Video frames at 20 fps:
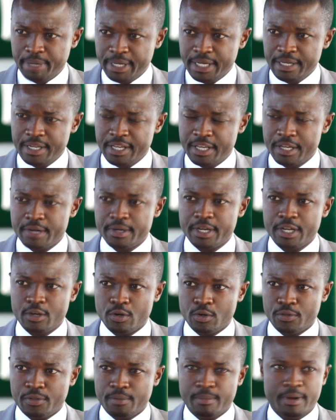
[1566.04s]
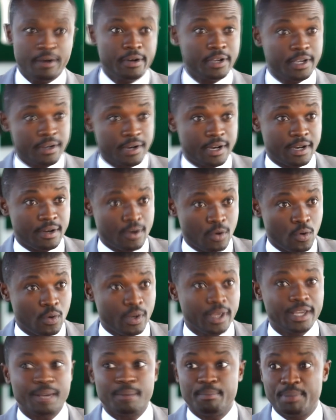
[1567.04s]
being here in North America and
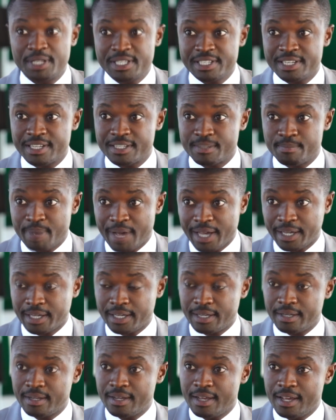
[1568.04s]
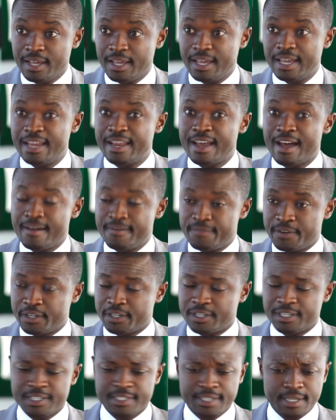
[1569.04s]
owning a business back in
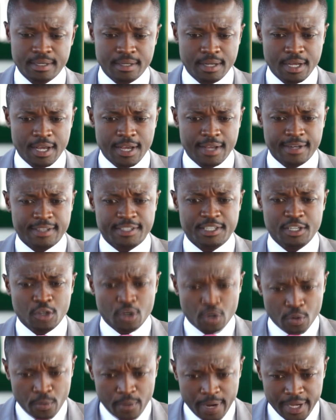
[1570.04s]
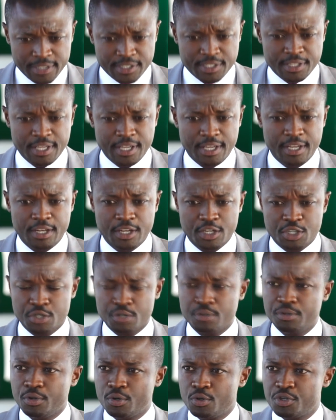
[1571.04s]
Africa, does it correct the
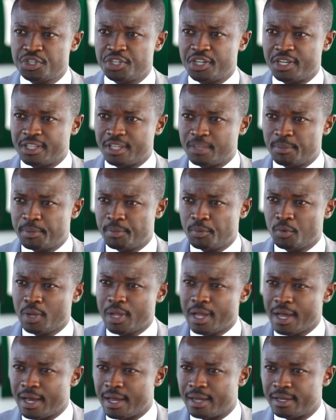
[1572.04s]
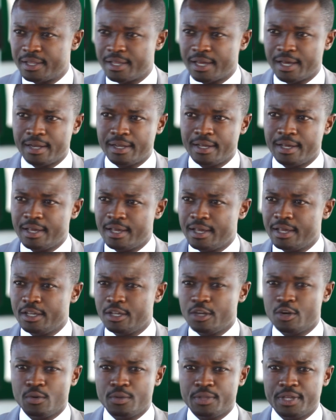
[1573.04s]
initial notion that people had that,
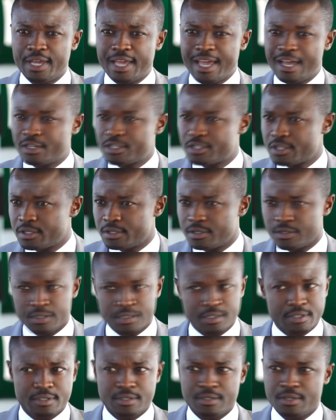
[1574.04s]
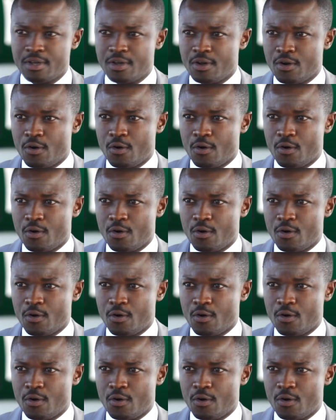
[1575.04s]
the exodus